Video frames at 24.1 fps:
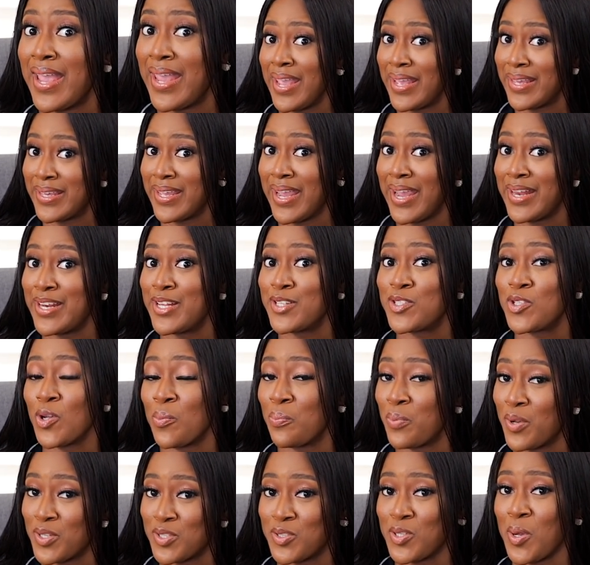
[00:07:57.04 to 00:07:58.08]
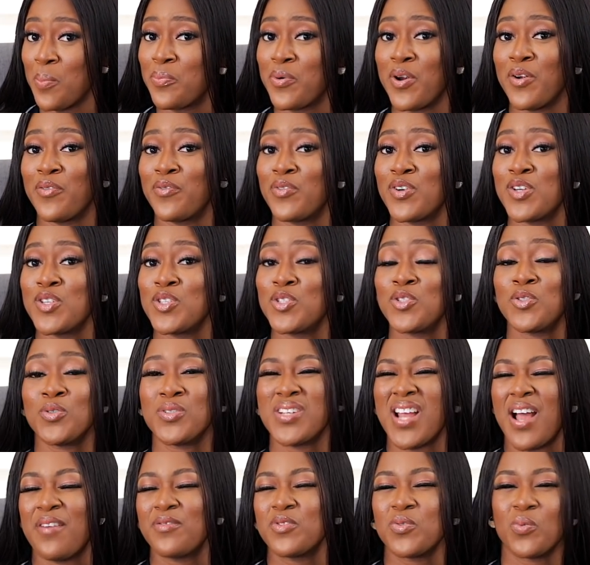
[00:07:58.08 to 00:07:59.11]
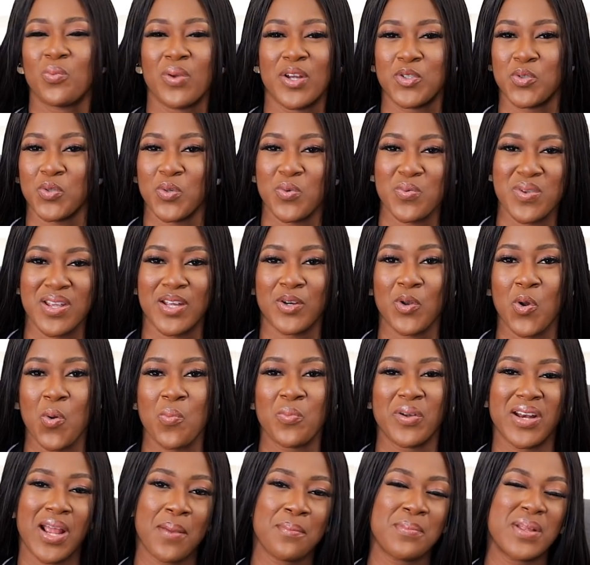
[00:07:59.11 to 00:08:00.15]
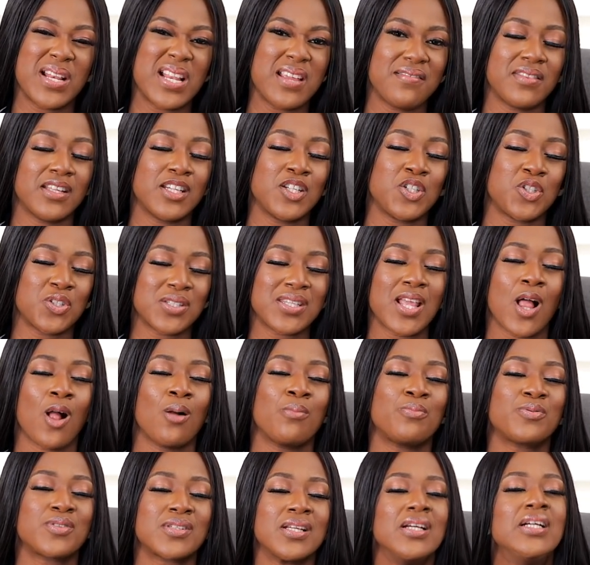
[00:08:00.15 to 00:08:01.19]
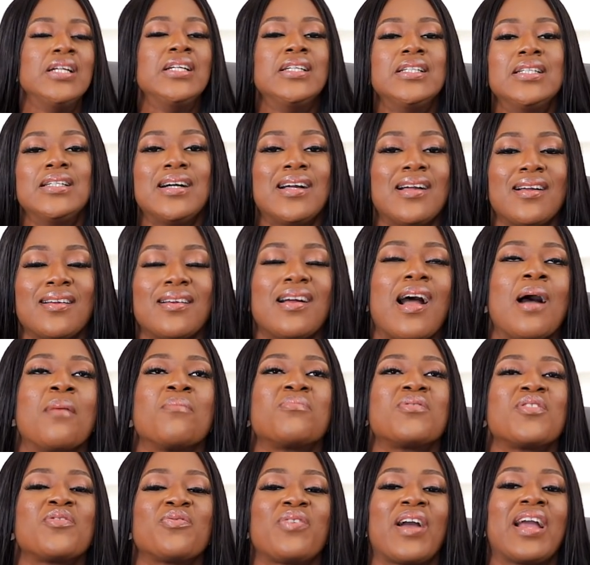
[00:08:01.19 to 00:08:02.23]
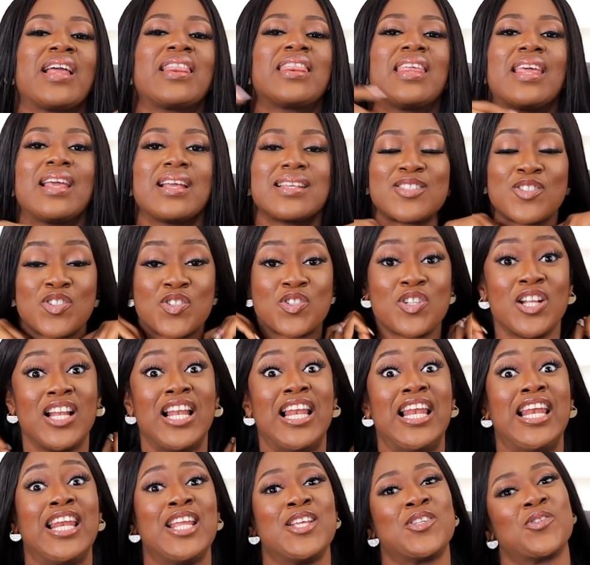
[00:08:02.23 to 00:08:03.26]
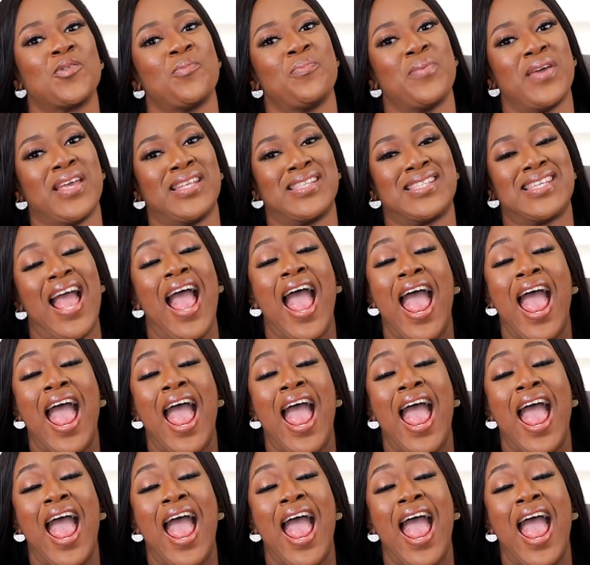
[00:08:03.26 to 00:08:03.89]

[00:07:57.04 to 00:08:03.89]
Again, it's your personal preference. You don't have to wear jewelry at home, but I believe that it just helps amplify things just a little bit.